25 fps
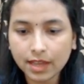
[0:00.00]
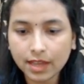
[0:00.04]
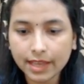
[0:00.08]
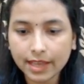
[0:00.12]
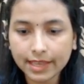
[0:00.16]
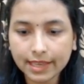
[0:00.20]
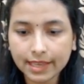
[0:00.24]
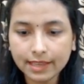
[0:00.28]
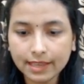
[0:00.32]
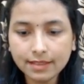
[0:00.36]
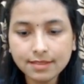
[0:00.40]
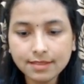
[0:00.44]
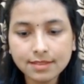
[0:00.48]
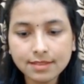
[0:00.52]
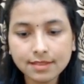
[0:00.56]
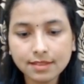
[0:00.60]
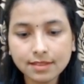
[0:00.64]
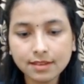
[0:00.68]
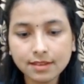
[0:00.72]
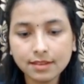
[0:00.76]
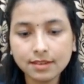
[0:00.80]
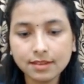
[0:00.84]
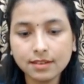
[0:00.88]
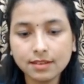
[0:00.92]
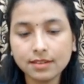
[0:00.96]
Again,
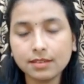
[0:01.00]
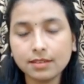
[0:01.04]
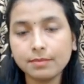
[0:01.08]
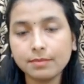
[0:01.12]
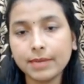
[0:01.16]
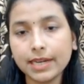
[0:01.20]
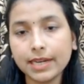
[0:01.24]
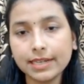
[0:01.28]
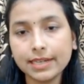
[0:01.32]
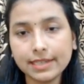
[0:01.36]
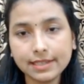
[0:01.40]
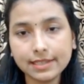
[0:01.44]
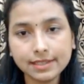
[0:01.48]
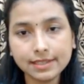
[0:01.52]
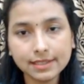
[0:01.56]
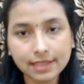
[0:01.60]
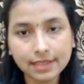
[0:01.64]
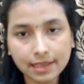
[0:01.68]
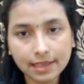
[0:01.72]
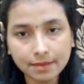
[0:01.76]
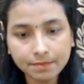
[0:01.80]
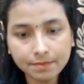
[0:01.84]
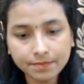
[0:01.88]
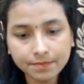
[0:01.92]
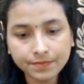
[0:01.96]
the command is
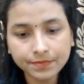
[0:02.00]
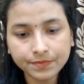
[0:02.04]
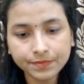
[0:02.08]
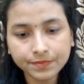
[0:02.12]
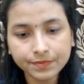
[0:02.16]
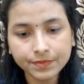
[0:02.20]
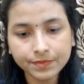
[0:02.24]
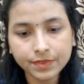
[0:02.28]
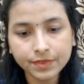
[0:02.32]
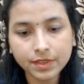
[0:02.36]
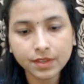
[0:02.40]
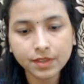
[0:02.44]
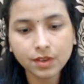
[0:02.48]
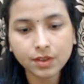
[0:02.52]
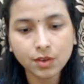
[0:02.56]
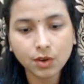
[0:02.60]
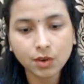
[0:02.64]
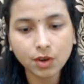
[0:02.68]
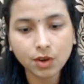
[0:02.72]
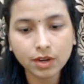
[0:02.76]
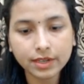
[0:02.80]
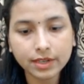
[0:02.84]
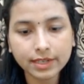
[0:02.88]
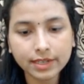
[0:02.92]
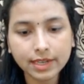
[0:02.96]
same,
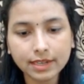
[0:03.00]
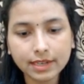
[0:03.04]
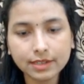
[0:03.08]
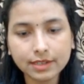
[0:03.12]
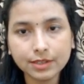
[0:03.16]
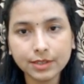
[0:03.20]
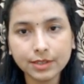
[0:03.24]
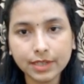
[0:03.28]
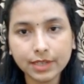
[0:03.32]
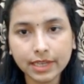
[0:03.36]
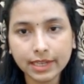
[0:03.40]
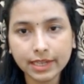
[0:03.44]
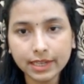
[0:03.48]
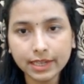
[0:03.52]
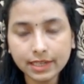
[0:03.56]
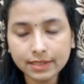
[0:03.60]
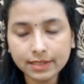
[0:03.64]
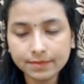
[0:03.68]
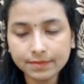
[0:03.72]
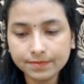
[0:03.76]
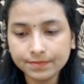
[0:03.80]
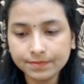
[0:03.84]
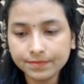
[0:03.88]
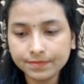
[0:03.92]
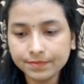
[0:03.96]
conda create
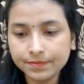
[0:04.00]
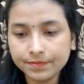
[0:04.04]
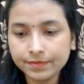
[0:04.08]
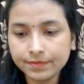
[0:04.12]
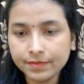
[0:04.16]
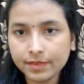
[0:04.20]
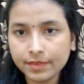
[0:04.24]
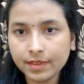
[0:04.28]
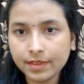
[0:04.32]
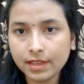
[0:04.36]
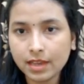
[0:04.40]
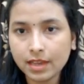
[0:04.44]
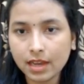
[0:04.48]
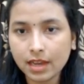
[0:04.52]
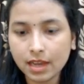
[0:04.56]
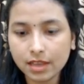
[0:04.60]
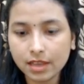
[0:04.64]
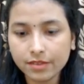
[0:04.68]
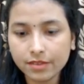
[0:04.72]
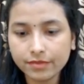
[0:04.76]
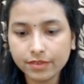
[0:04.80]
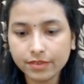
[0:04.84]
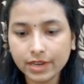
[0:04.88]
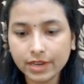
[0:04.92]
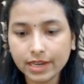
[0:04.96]

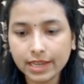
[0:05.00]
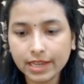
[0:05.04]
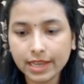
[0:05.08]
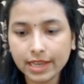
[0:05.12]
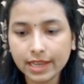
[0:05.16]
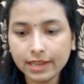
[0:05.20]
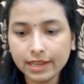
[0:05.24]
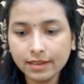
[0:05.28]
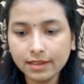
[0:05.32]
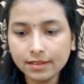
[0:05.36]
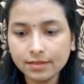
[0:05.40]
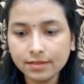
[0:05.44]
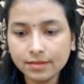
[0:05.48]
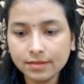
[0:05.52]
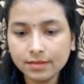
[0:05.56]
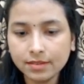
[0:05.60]
hyphen n.